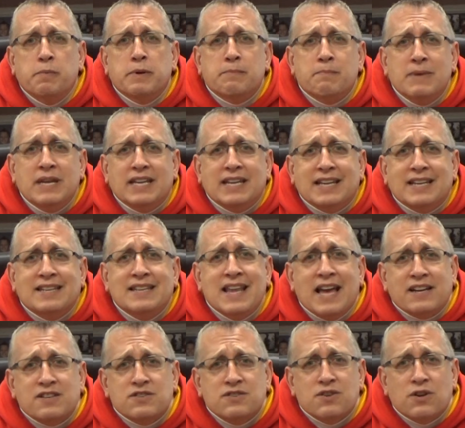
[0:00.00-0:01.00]
be meeting
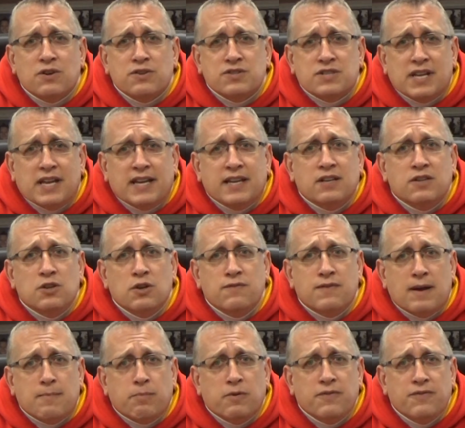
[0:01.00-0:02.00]
next Thursday,
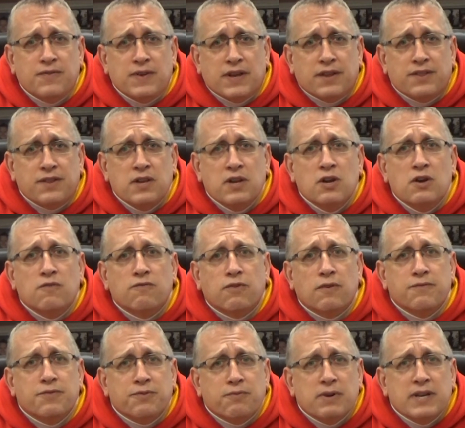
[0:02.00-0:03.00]
November 5th,
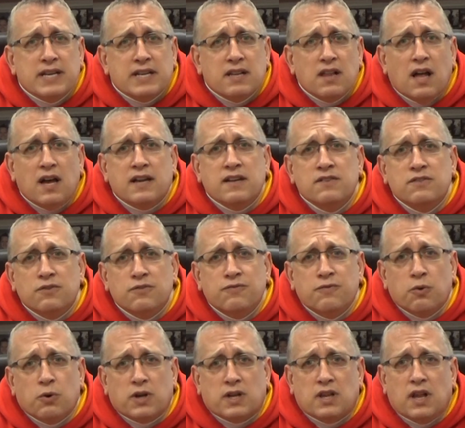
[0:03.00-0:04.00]
from 3 o'clock until
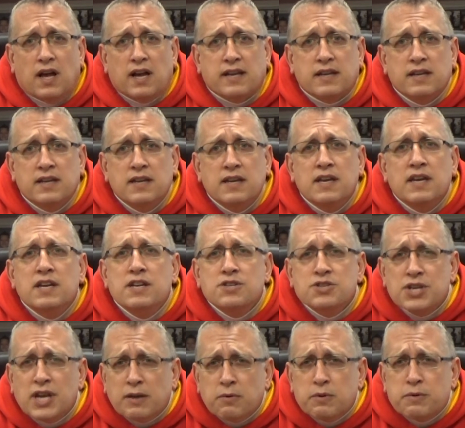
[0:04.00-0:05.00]
4 o'clock.
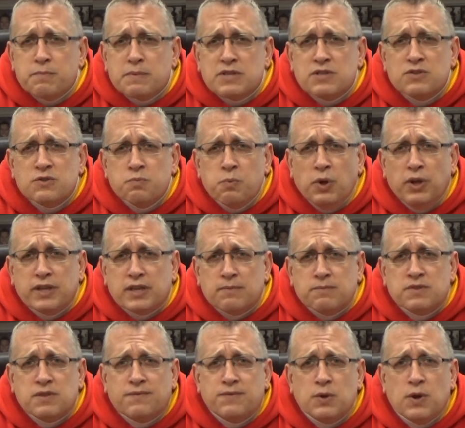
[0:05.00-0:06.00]
Check with Mrs.
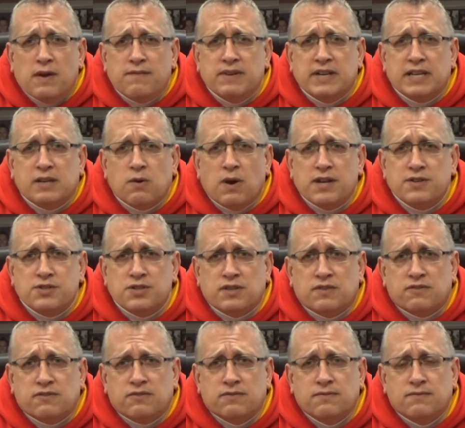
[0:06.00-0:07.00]
Williams if you have any
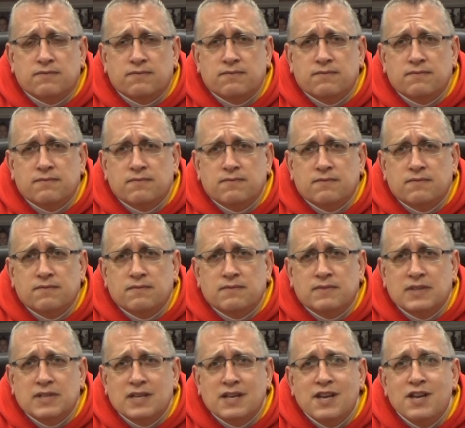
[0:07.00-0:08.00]
questions.
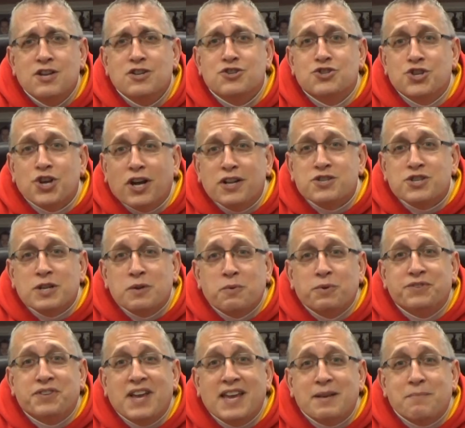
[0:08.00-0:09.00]
Judging
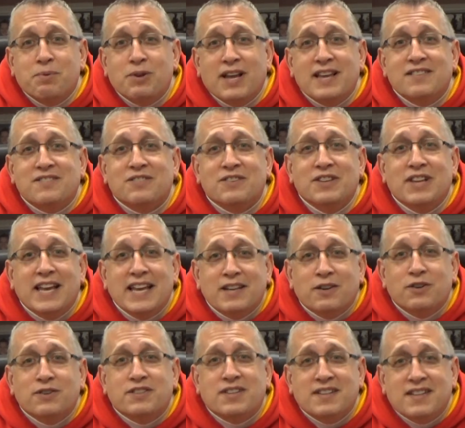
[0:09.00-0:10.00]
will take place
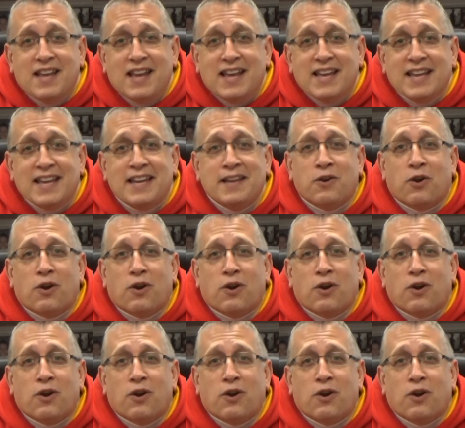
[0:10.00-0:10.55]
later today in